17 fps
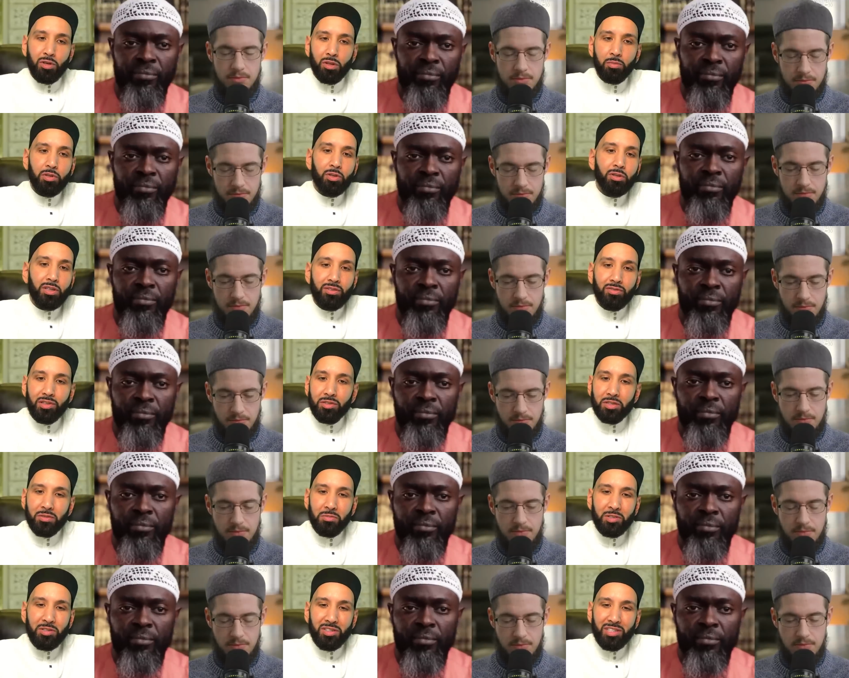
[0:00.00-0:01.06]
Speaker 1: and the purity of those
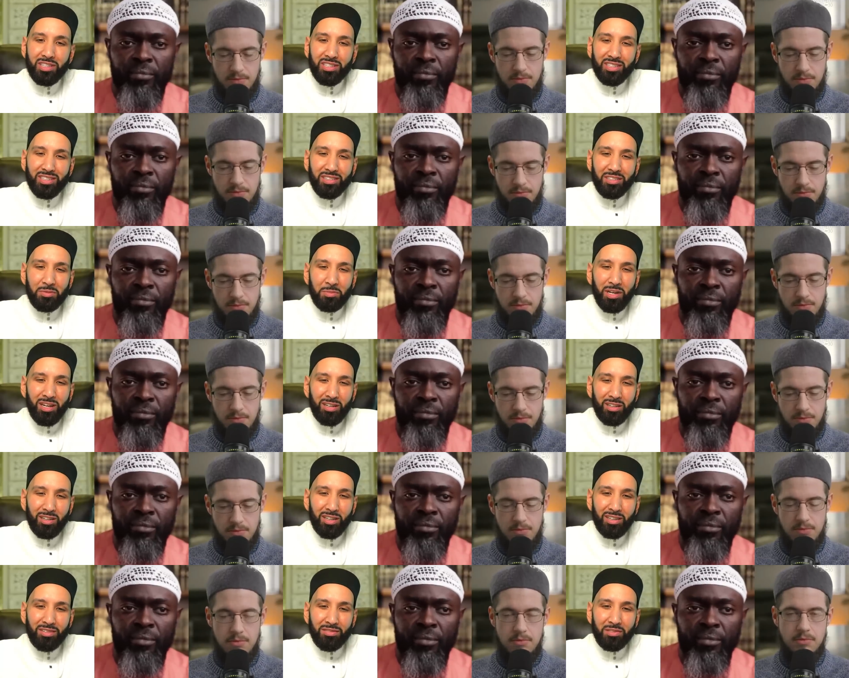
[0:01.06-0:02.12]
communities.
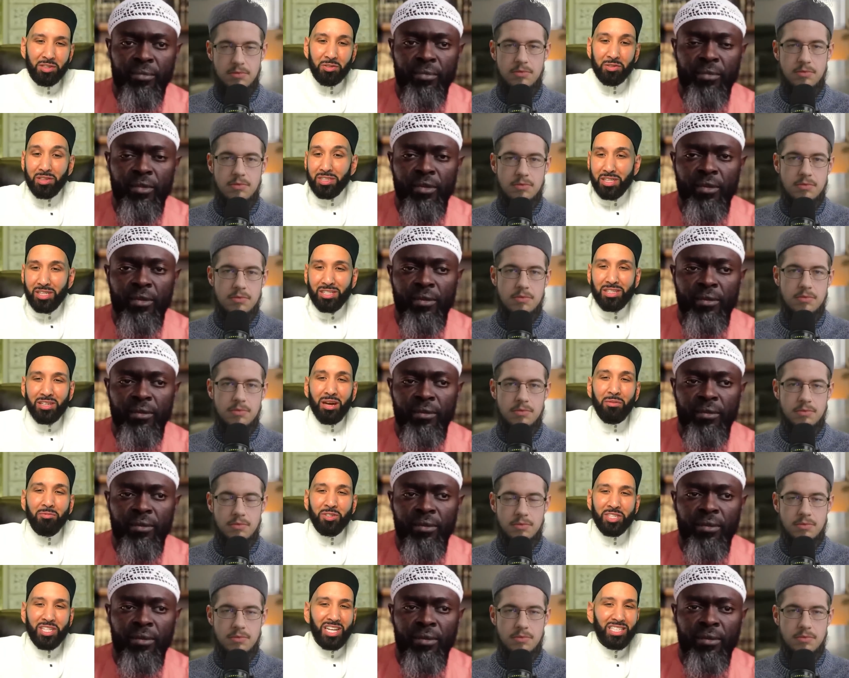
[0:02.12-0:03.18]
Subhanallah. So it's it's
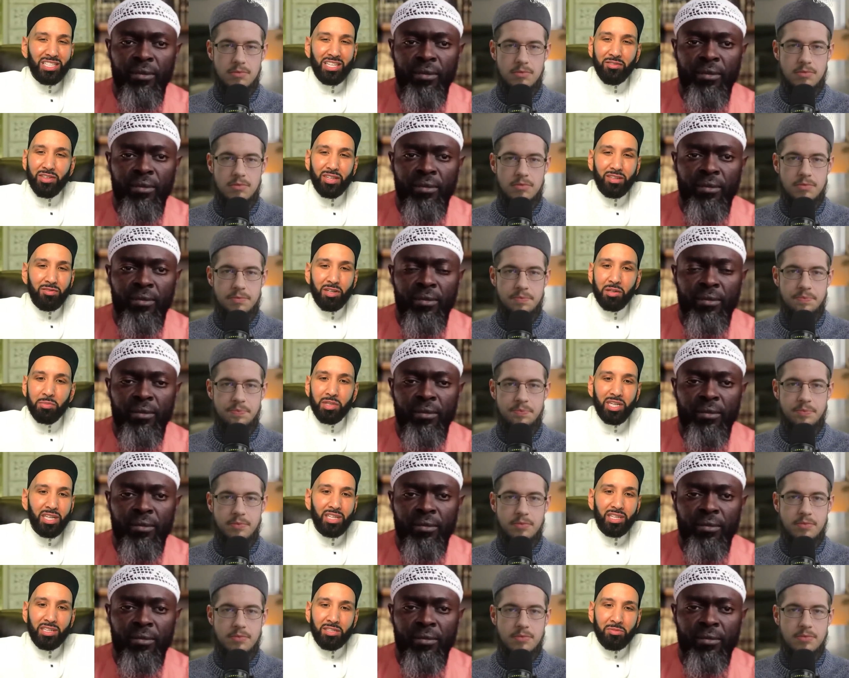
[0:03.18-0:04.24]
emphasized even in the very
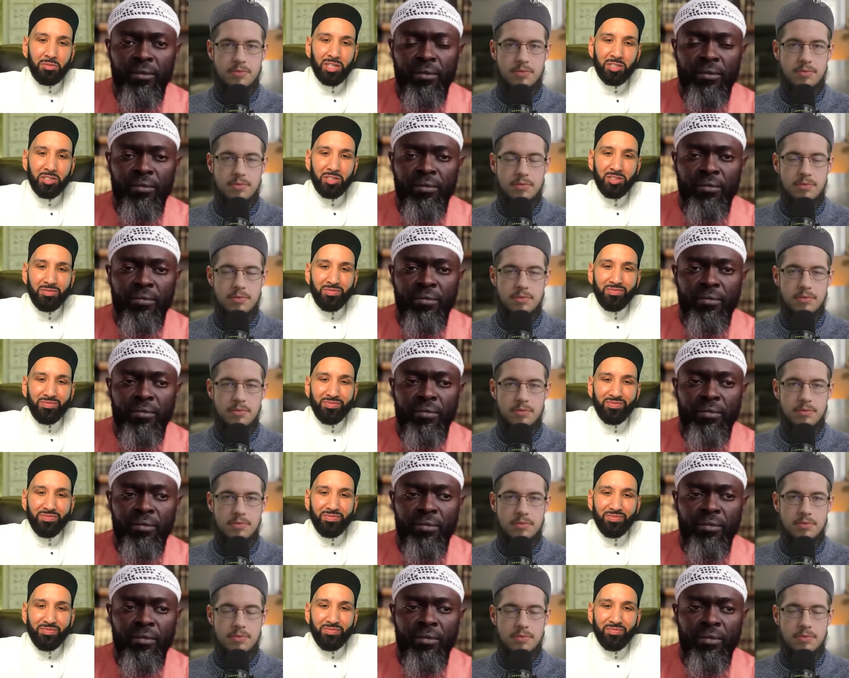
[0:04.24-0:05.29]
beginning, as you mentioned.
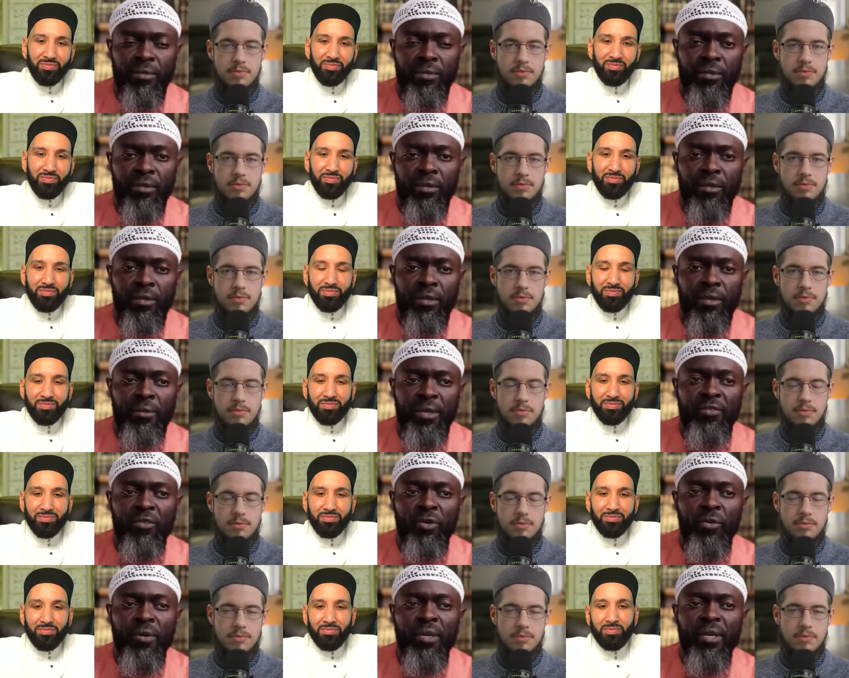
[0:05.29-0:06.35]
Speaker 2: I mean,
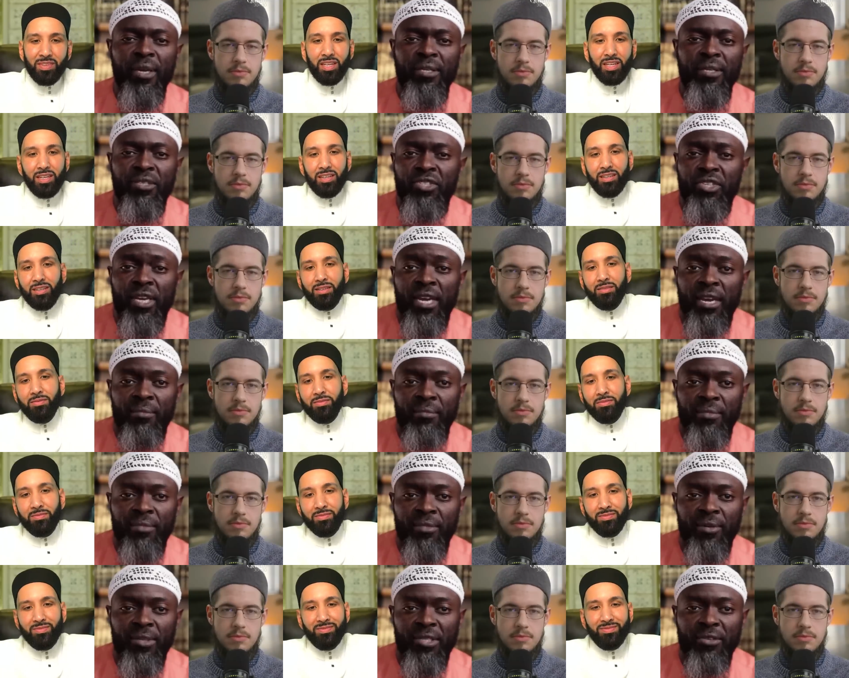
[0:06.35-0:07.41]
even when we look at Siyam,
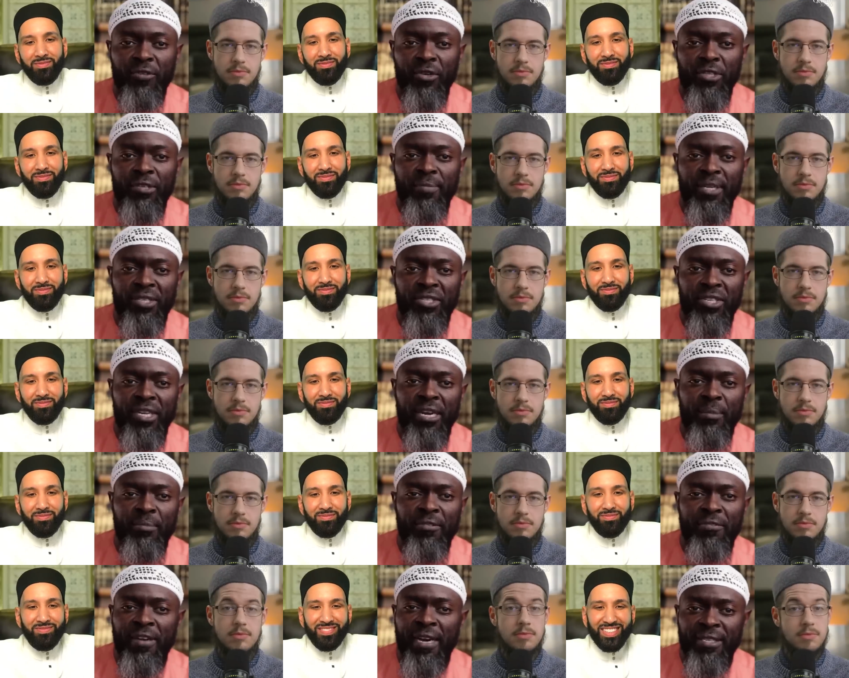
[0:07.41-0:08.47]
what's the verse about
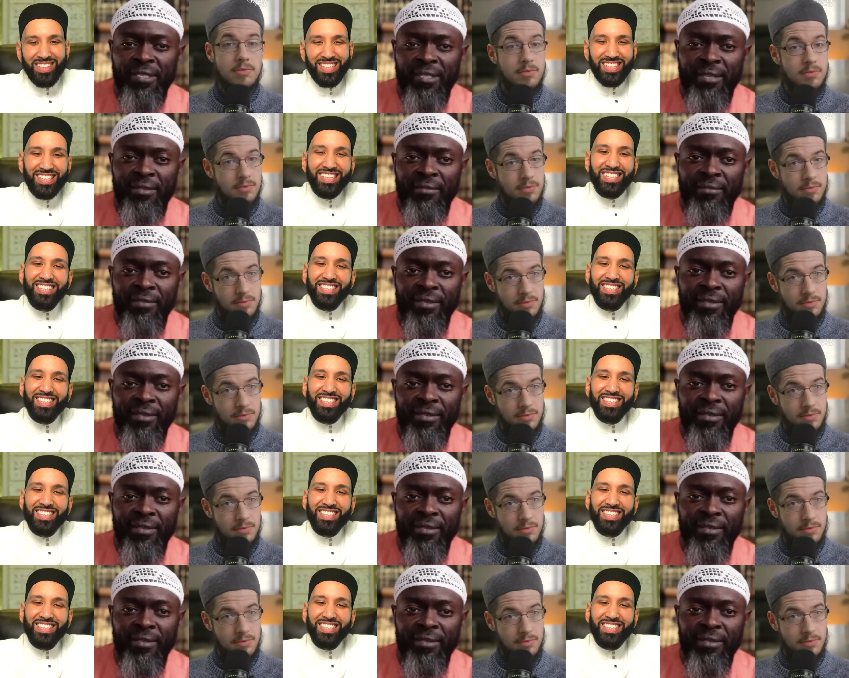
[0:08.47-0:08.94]
Siyam of fasting?